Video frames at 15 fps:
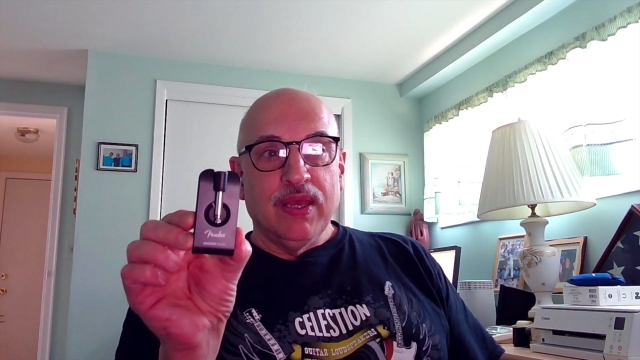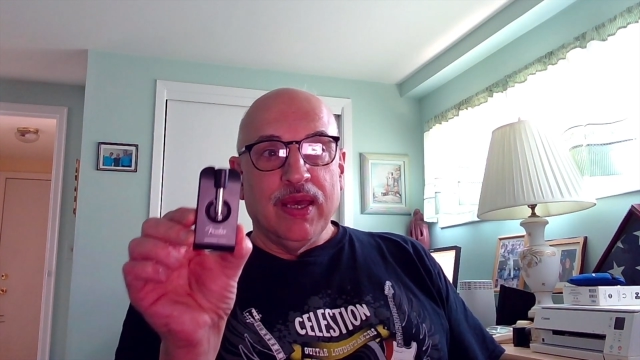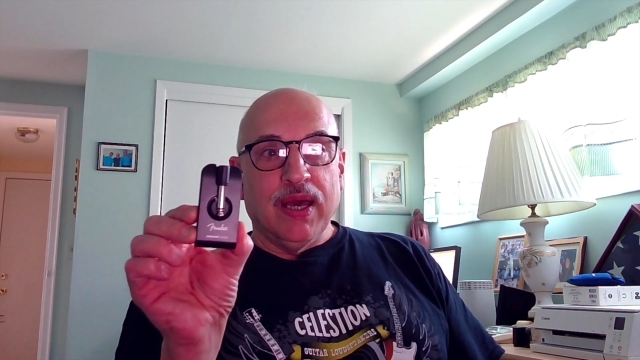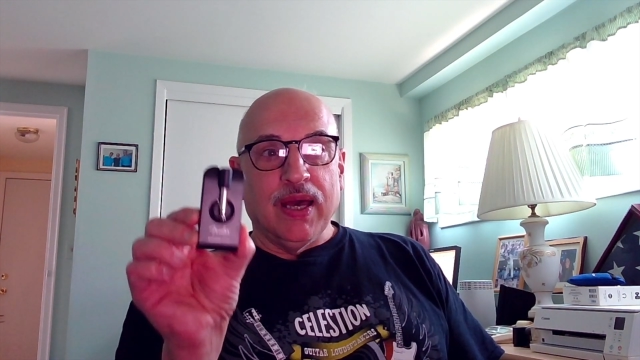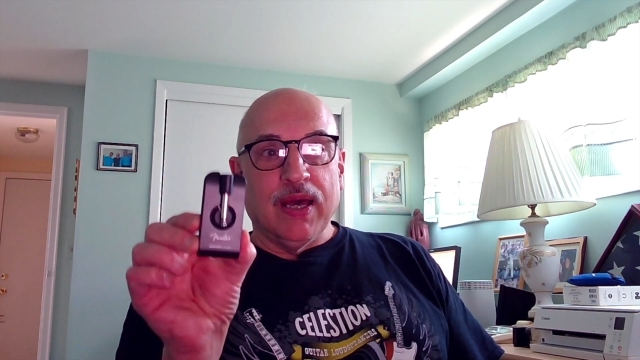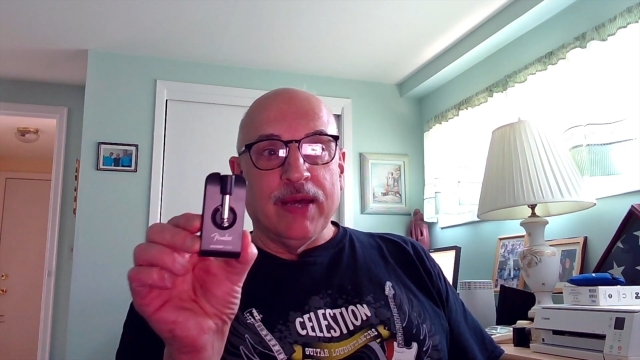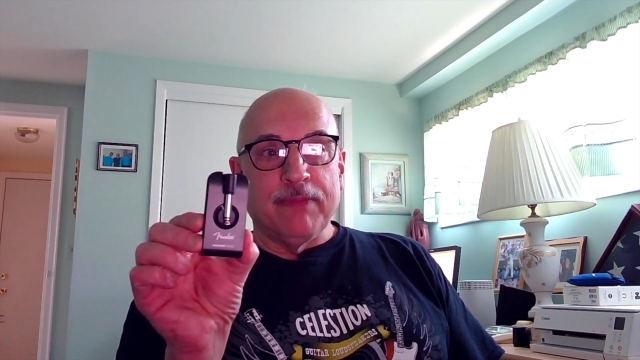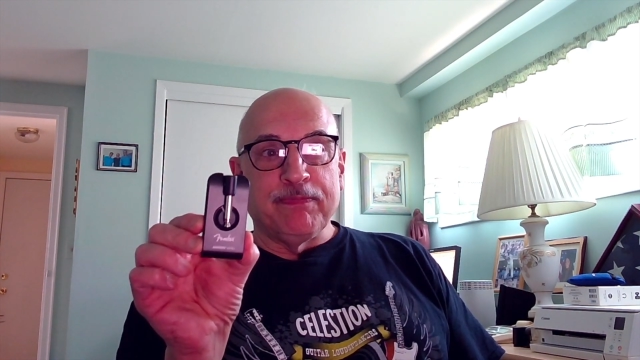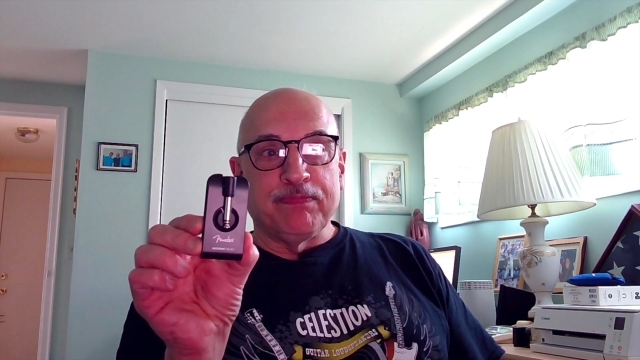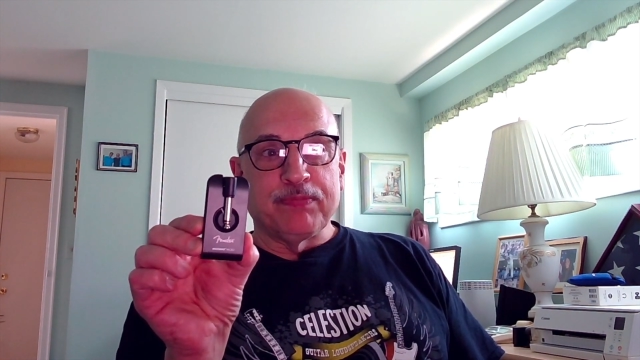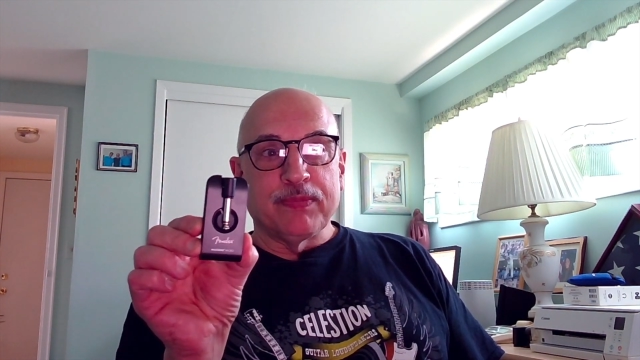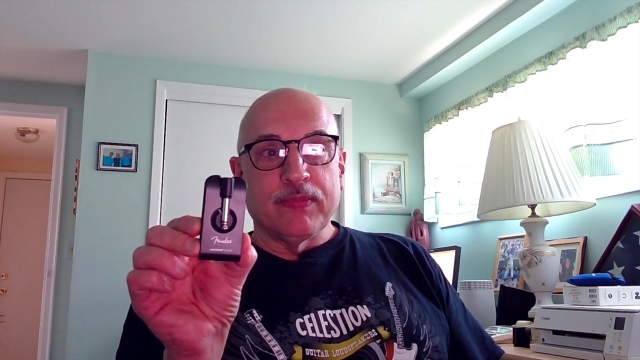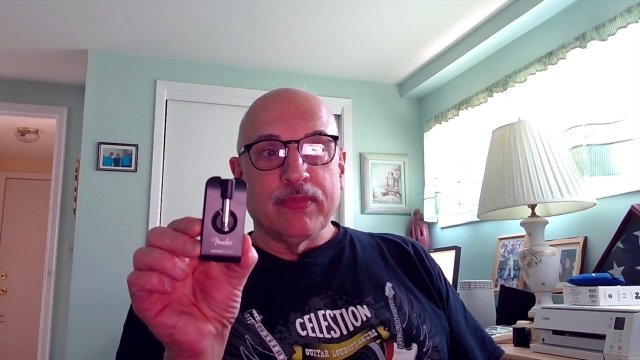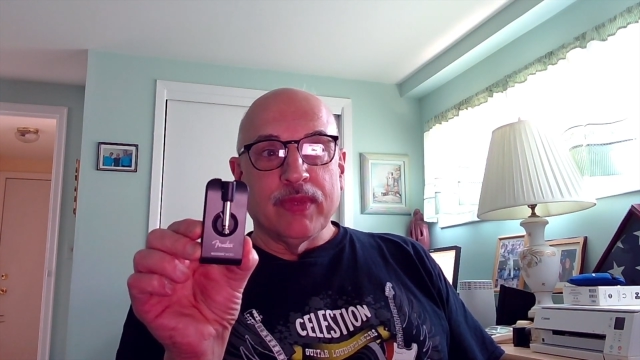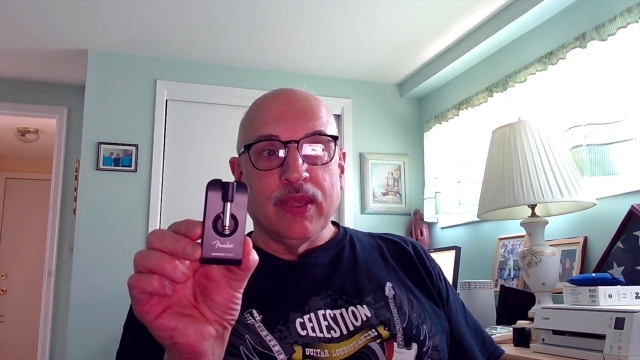
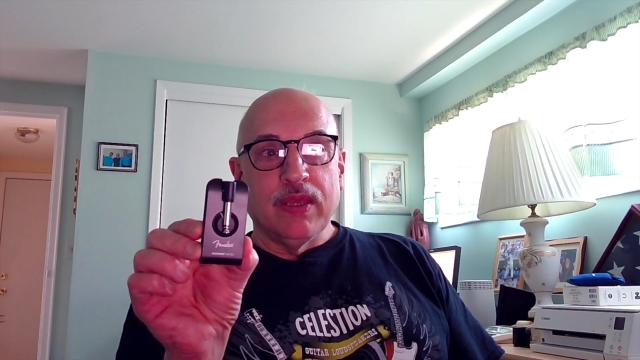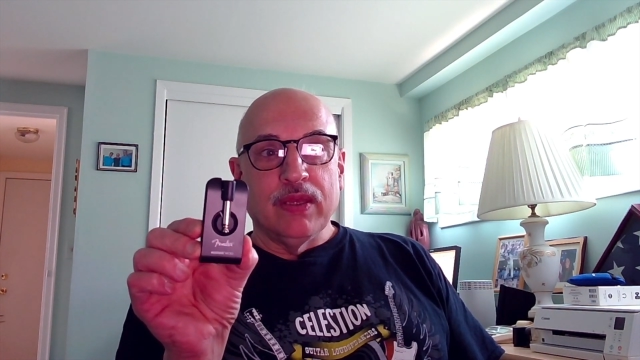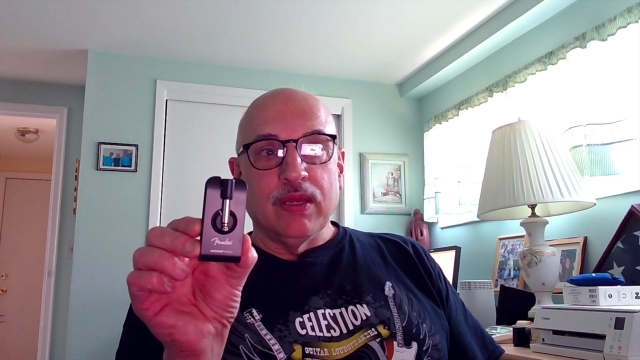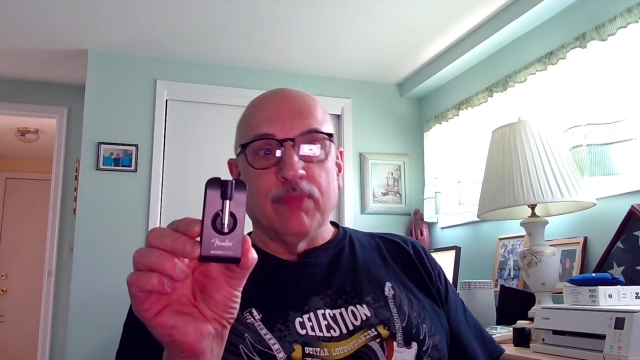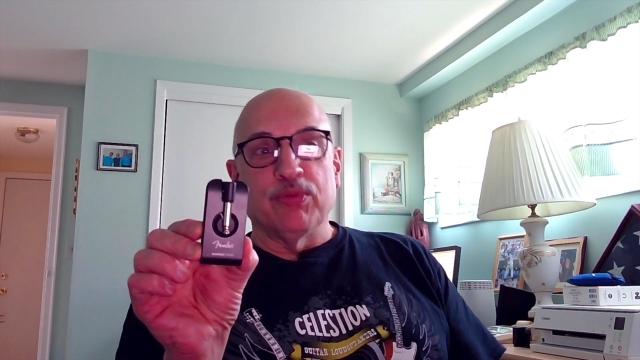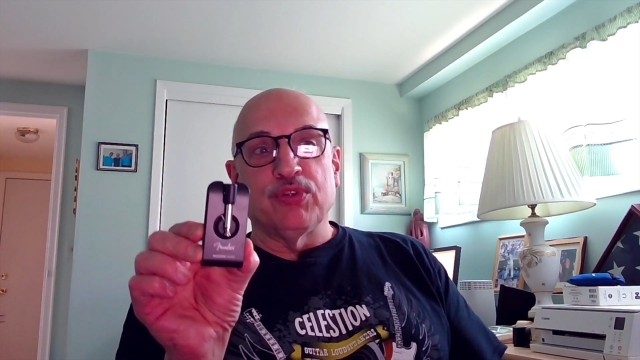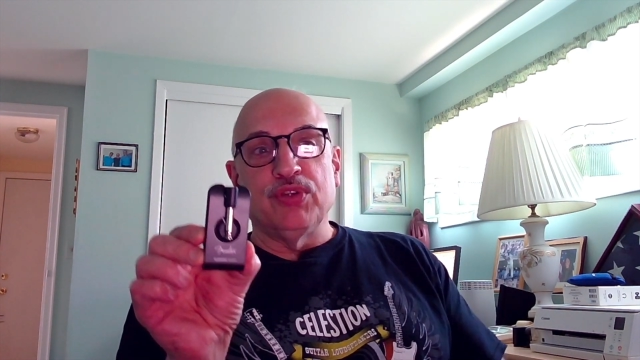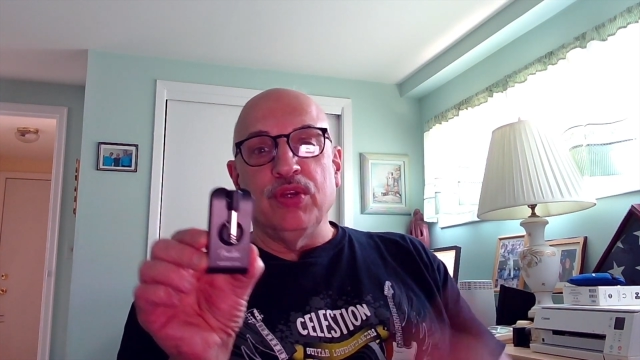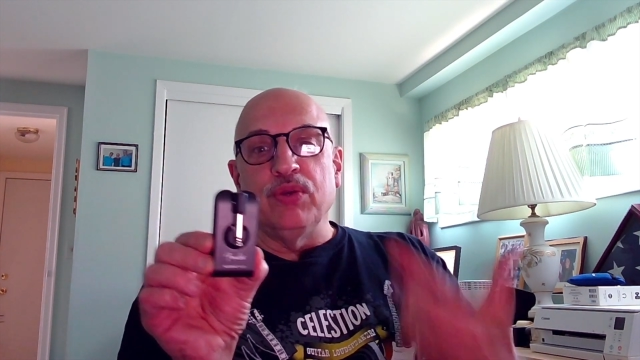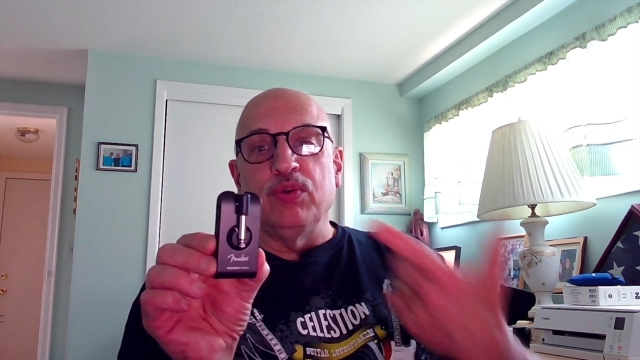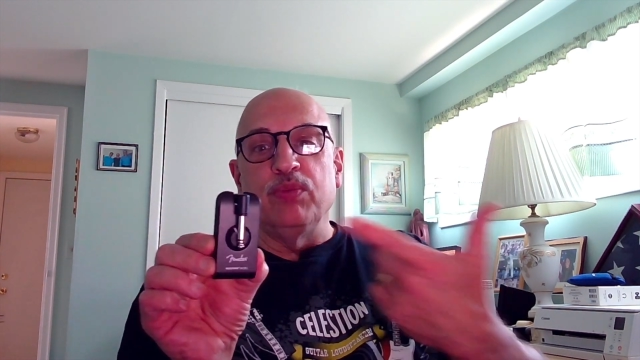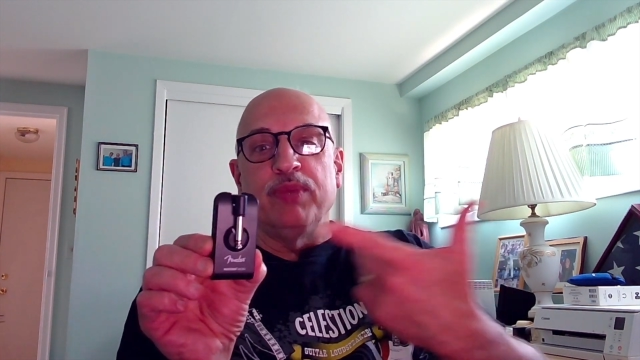Number two,